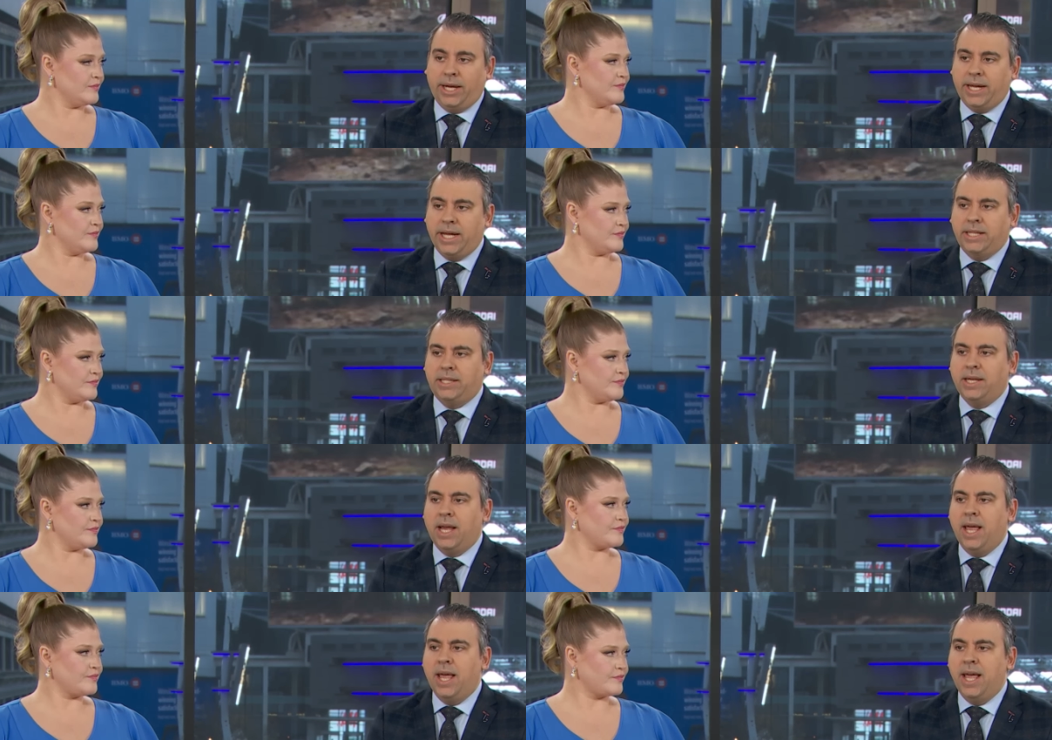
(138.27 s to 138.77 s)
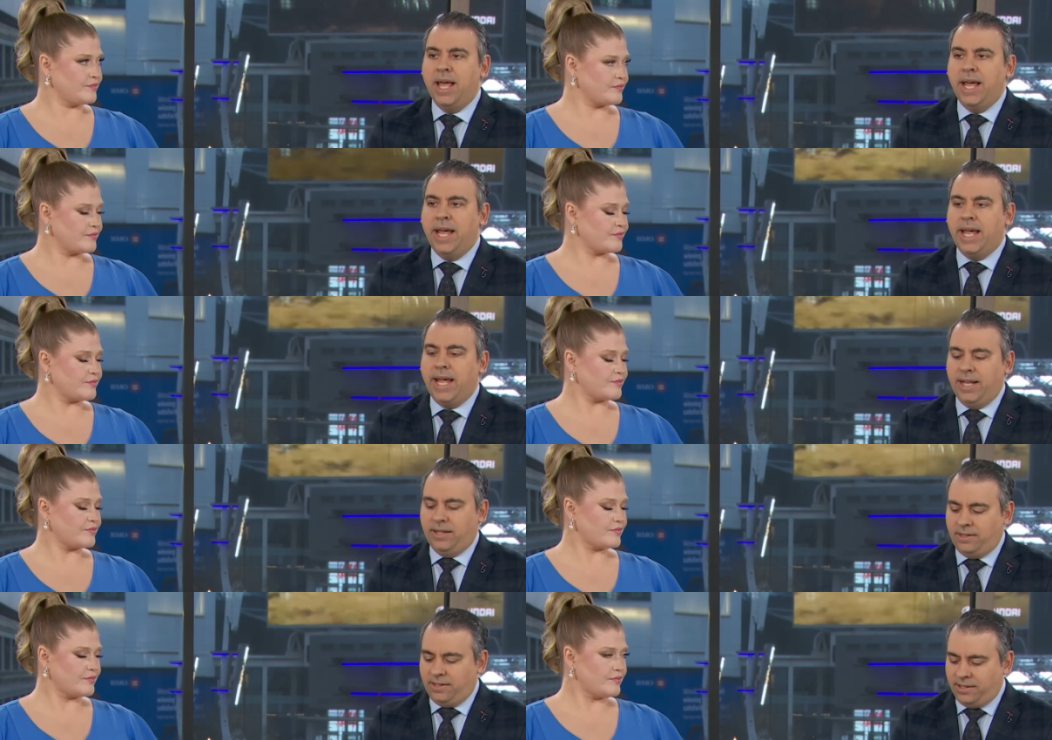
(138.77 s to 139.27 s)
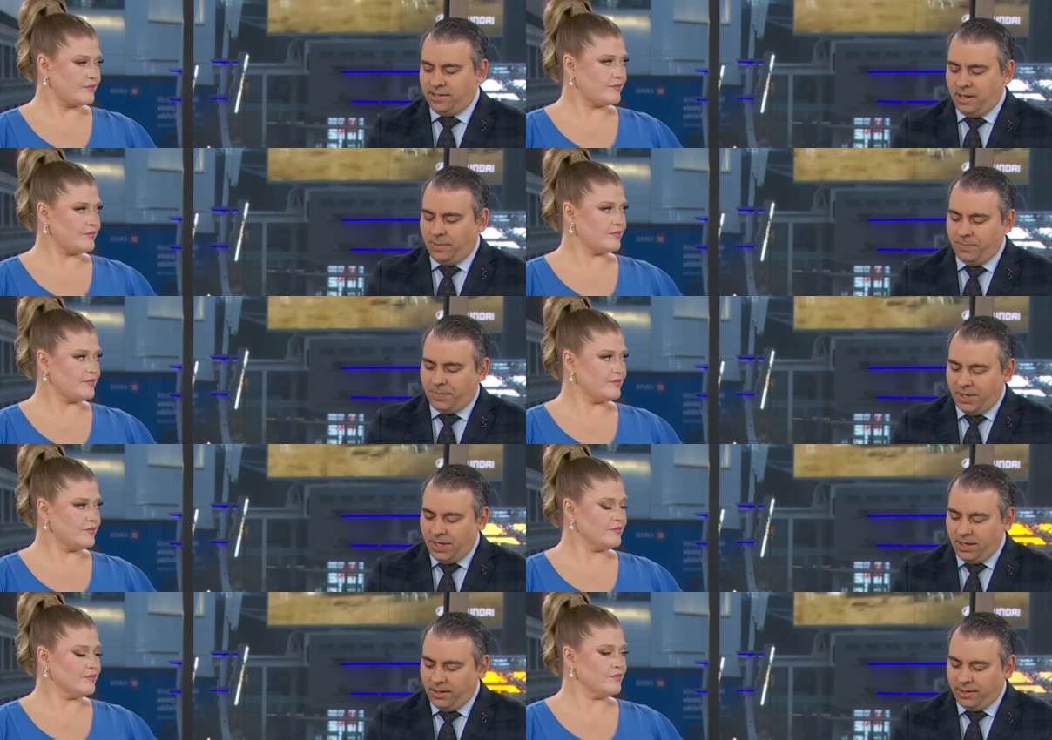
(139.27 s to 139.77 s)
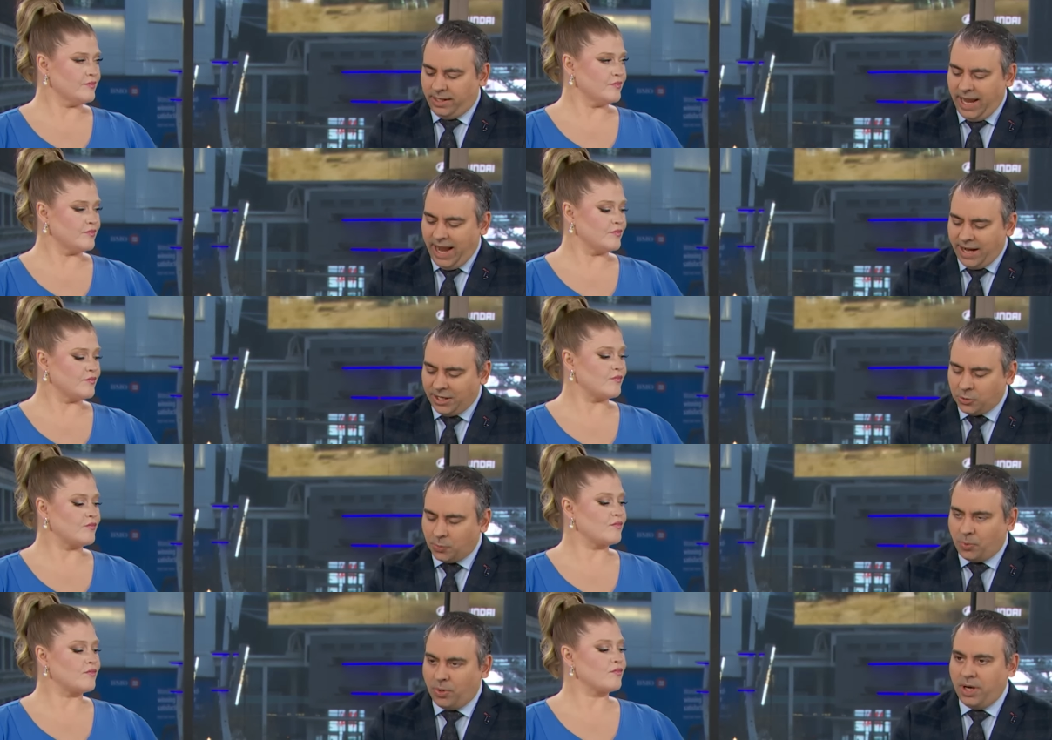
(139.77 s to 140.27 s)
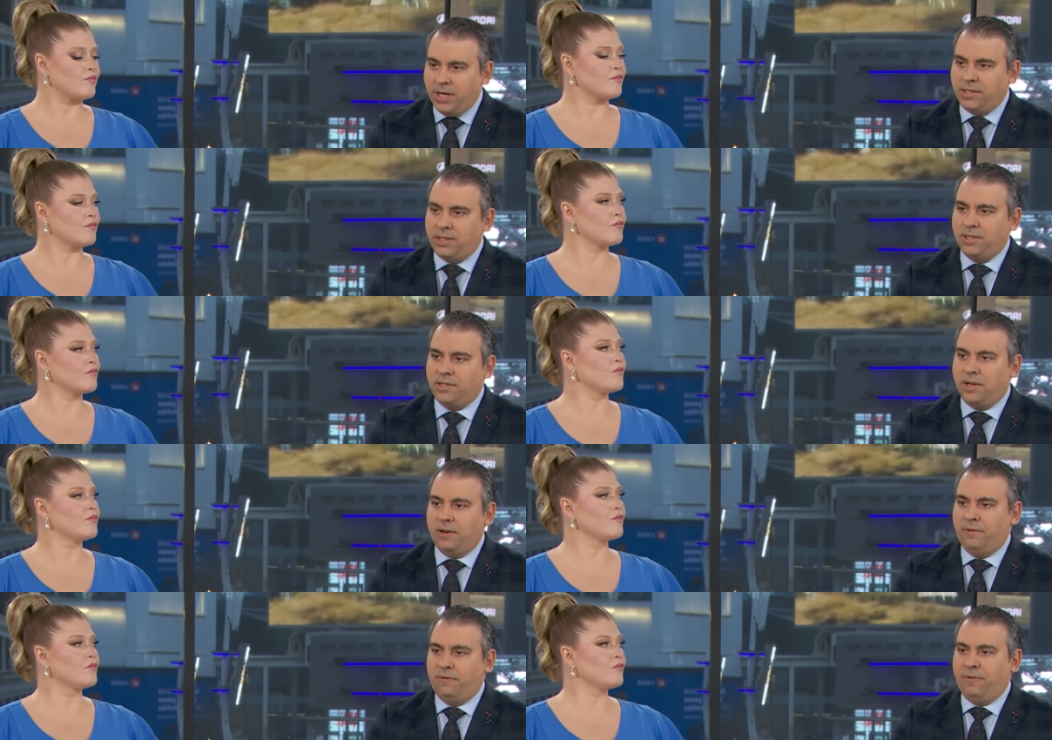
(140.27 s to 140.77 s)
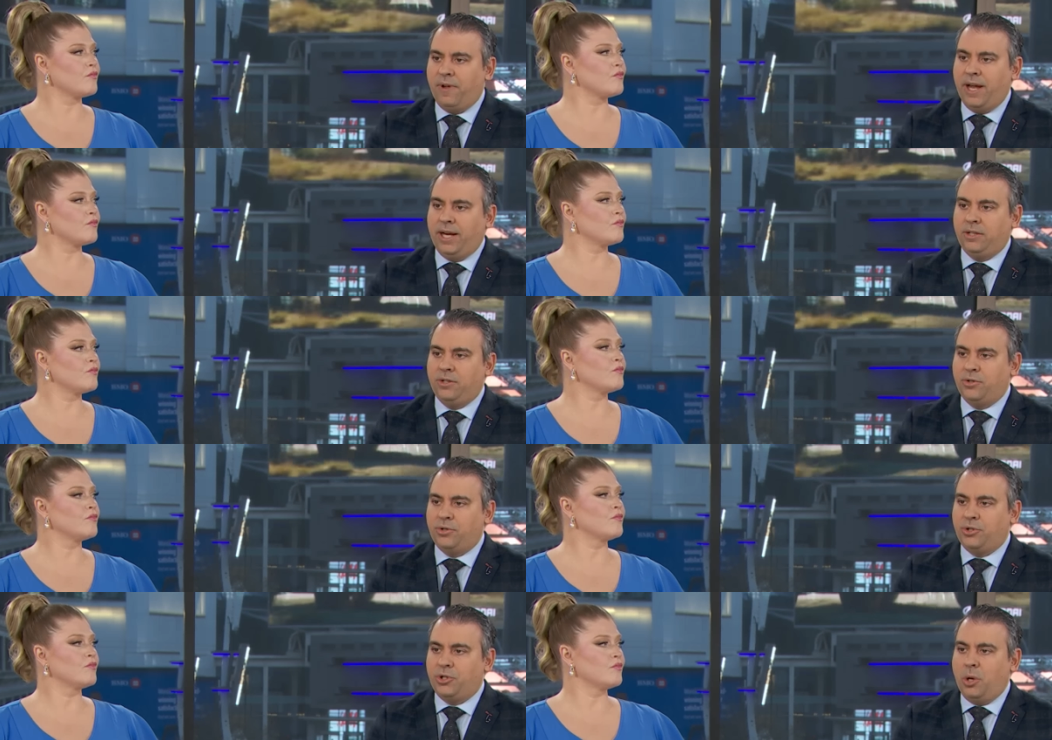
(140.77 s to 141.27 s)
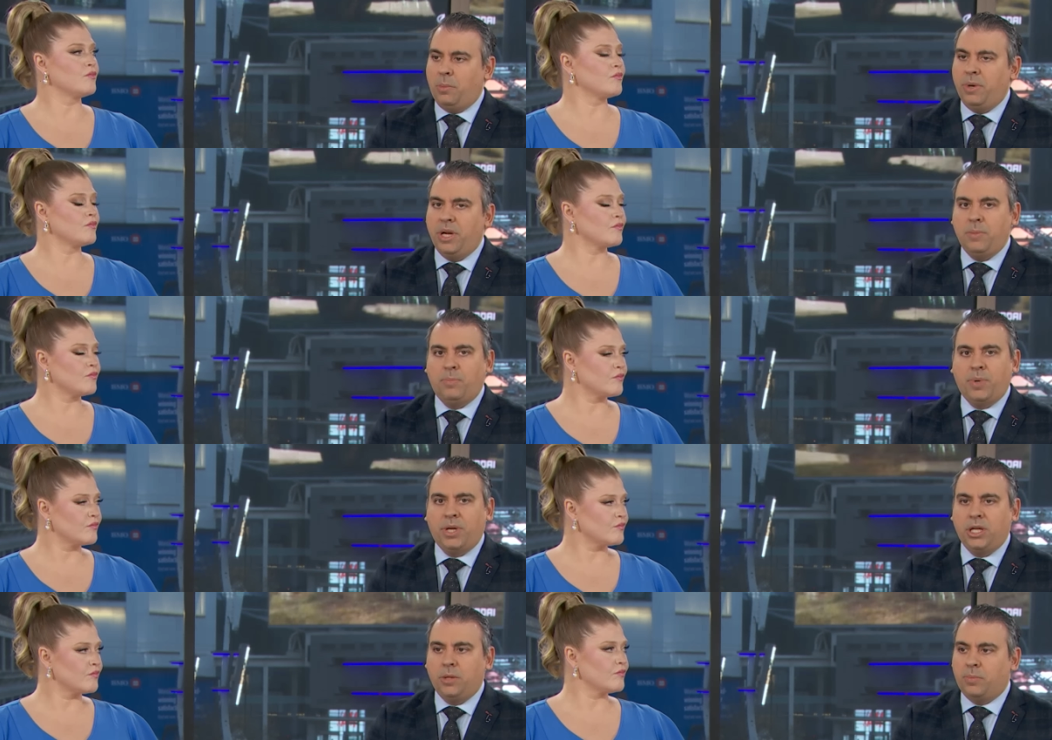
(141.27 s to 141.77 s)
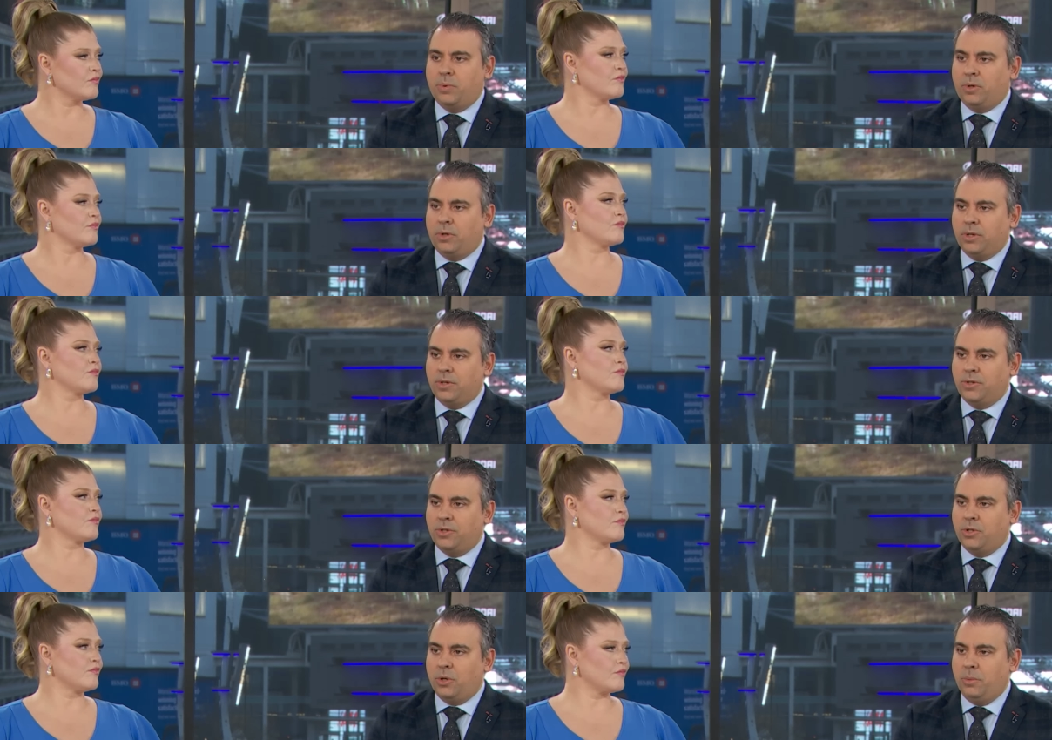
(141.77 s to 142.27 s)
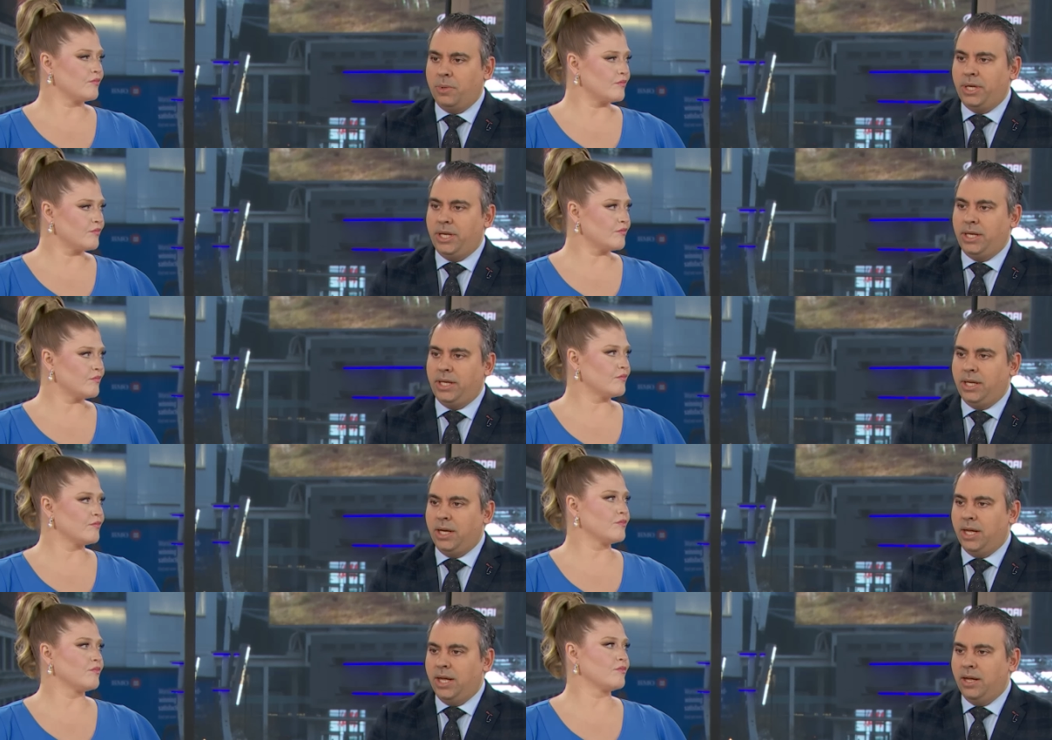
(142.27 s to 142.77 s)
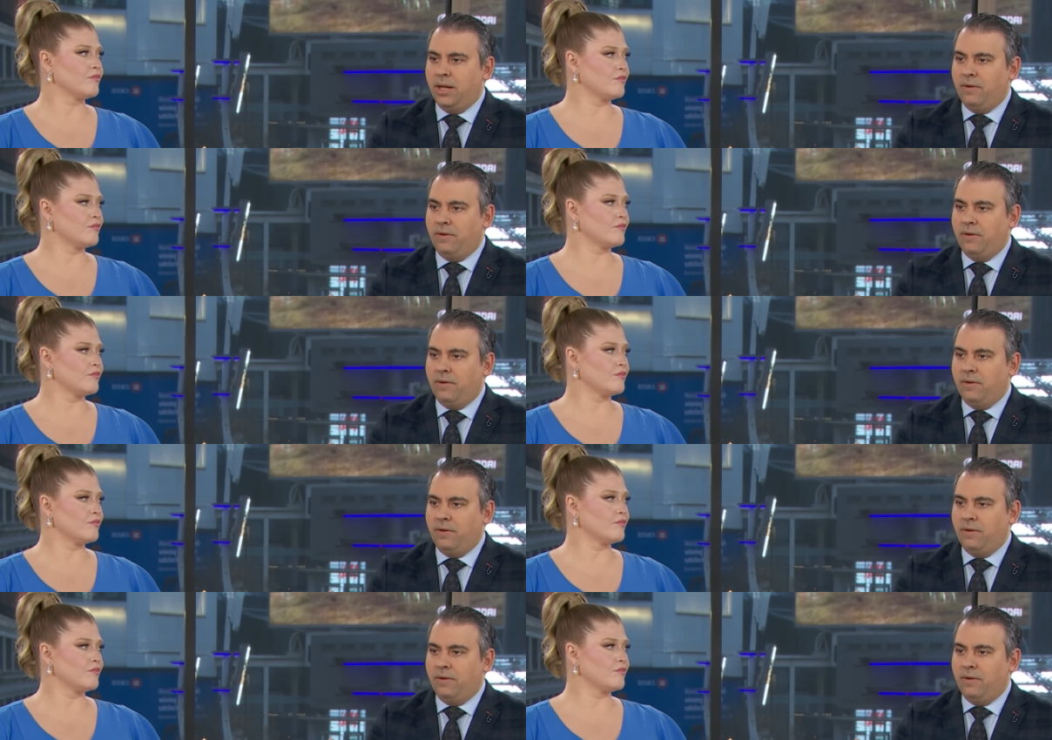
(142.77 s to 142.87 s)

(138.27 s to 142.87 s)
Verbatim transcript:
Speaker 1: Like, it, it's something, gas prices affect so many people in so many